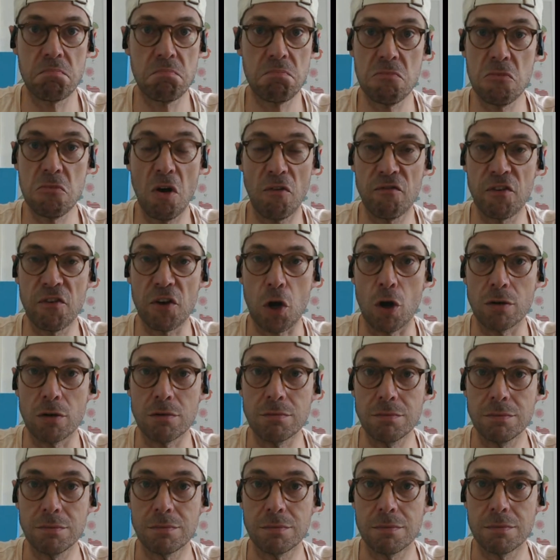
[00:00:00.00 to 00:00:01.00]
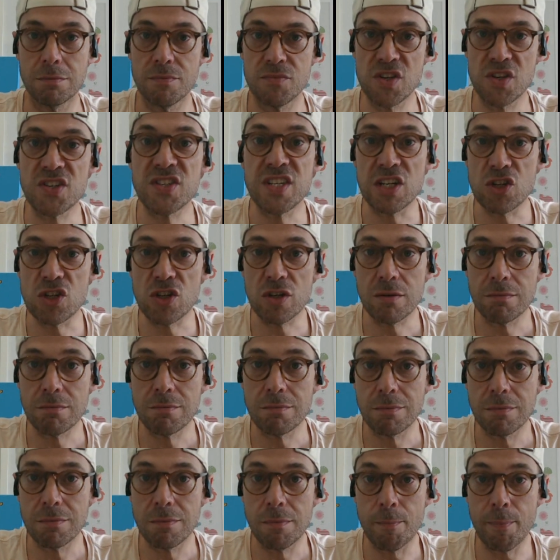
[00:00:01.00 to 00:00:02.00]
not forgotten, just injured.
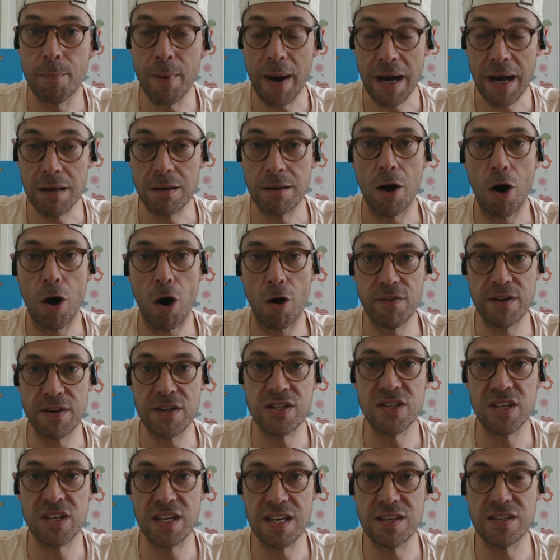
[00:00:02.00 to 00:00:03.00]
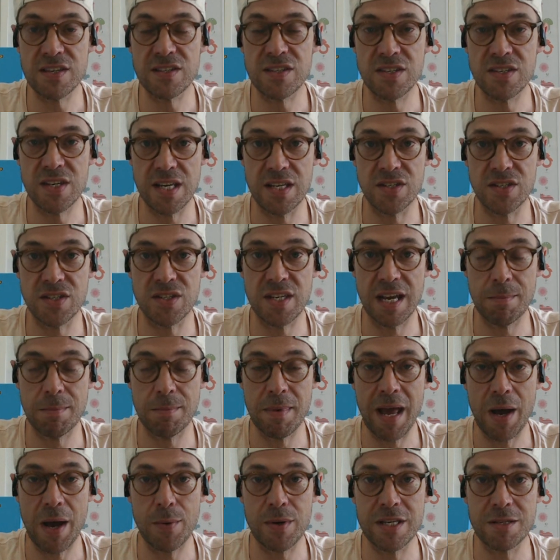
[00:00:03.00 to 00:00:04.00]
But obviously, this is his team
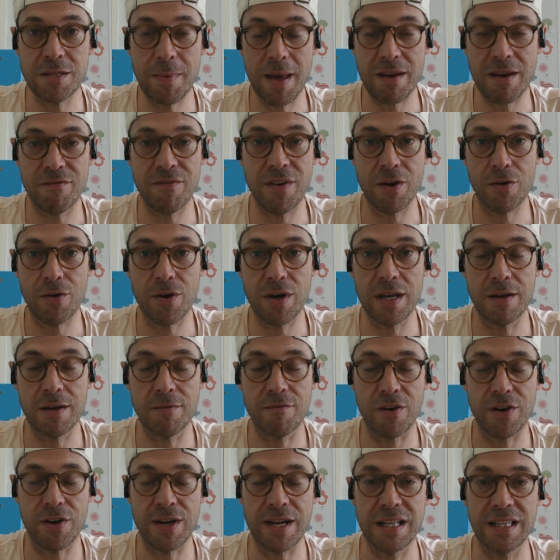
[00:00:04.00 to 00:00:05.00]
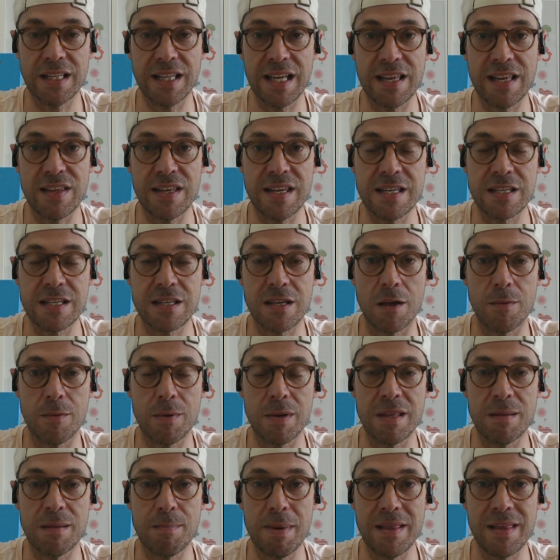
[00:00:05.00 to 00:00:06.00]
now, and he's made it very, very clear that he's
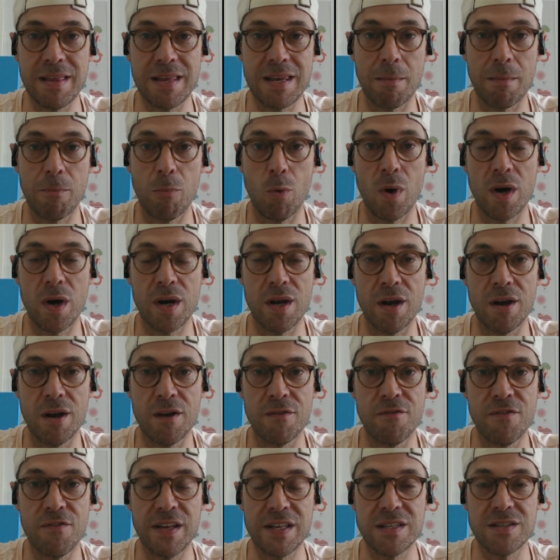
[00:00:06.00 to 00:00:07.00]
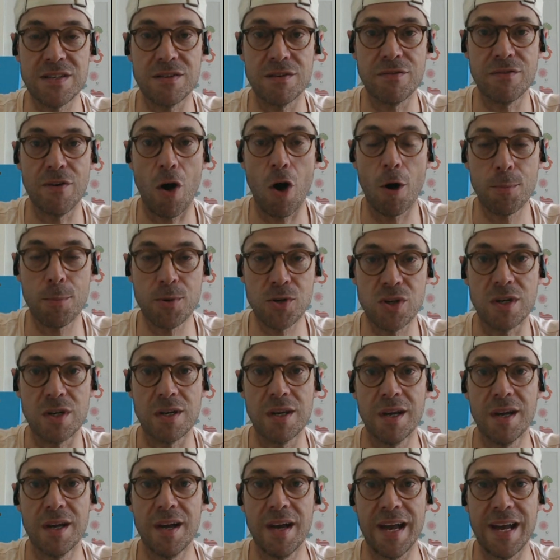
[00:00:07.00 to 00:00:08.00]
going to be the number one offensive option
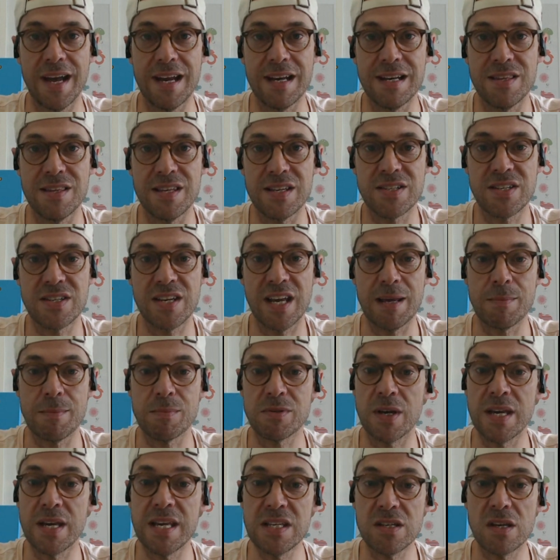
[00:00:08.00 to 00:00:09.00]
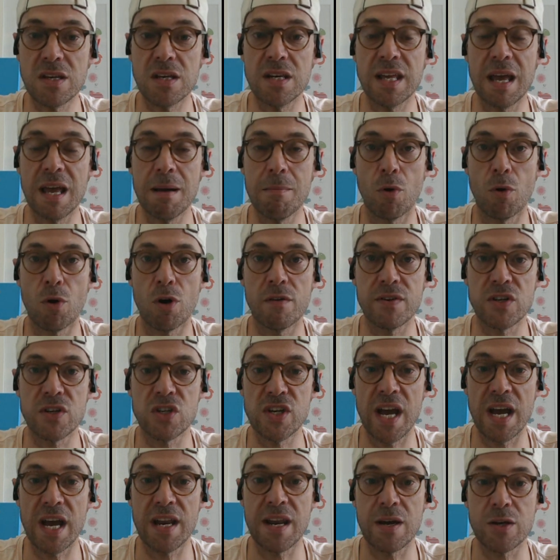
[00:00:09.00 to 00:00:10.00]
in this team. So he's going to get more of a
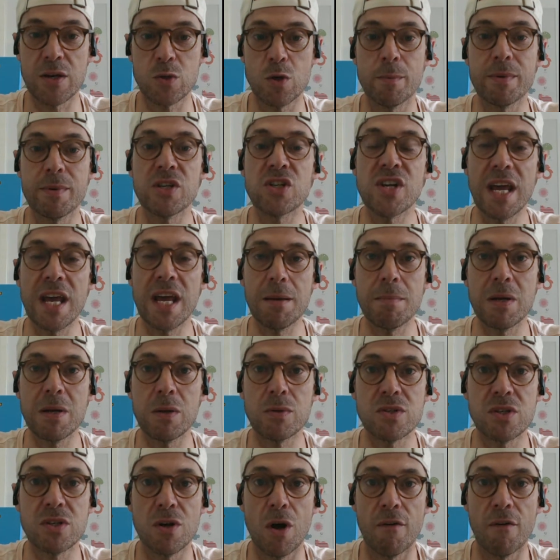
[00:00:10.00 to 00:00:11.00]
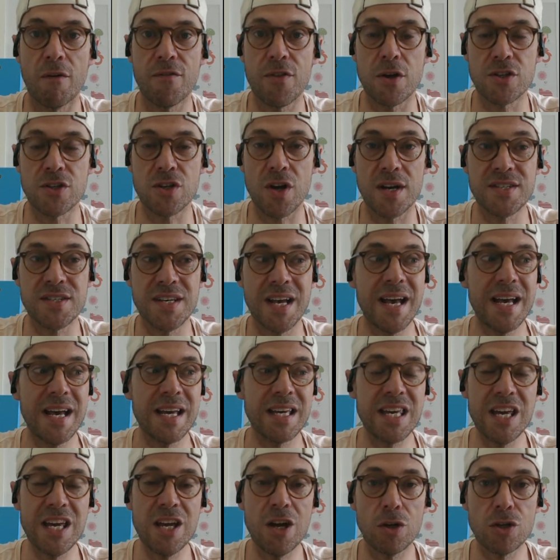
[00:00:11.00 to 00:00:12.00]
shout now as well. But Shake Milton off those guys.
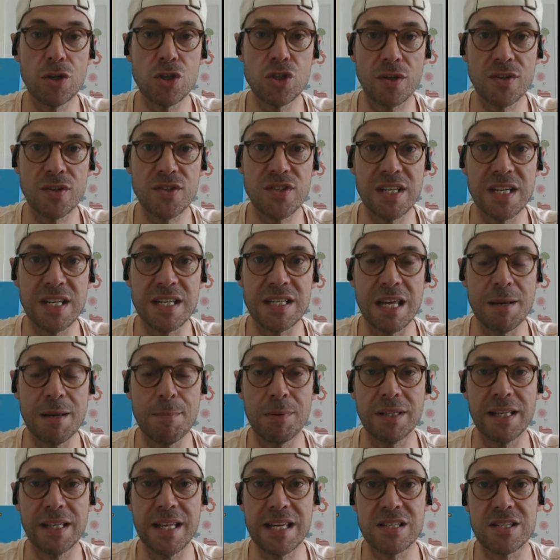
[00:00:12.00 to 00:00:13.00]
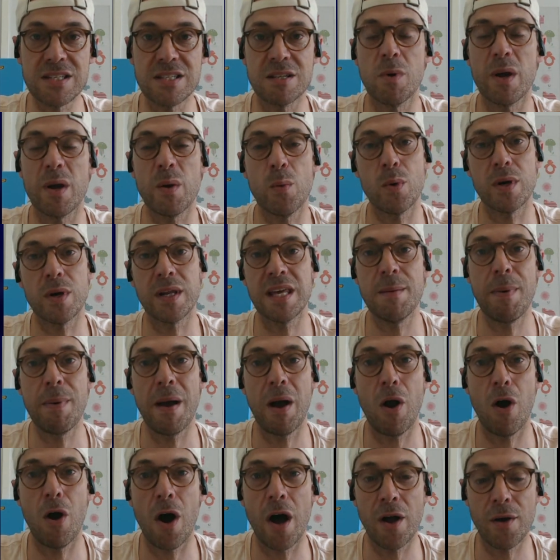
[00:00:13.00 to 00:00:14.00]
Keon Johnson in deeper leagues is someone we want to keep
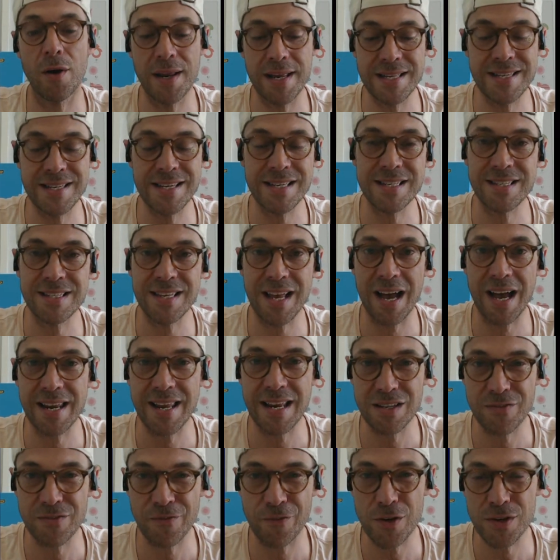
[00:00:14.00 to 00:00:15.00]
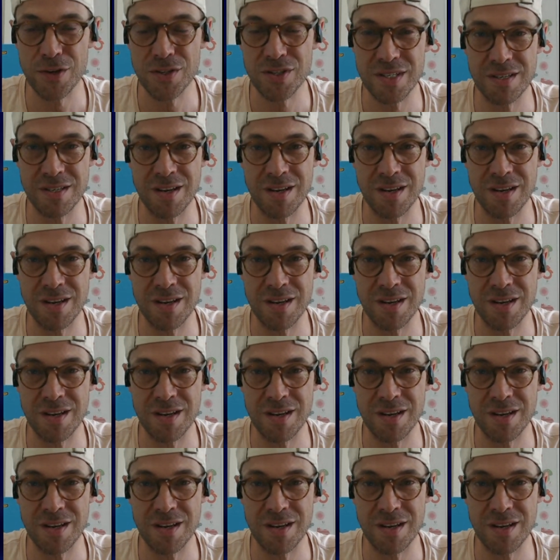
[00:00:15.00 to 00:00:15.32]
our eye on. He did start, he had his first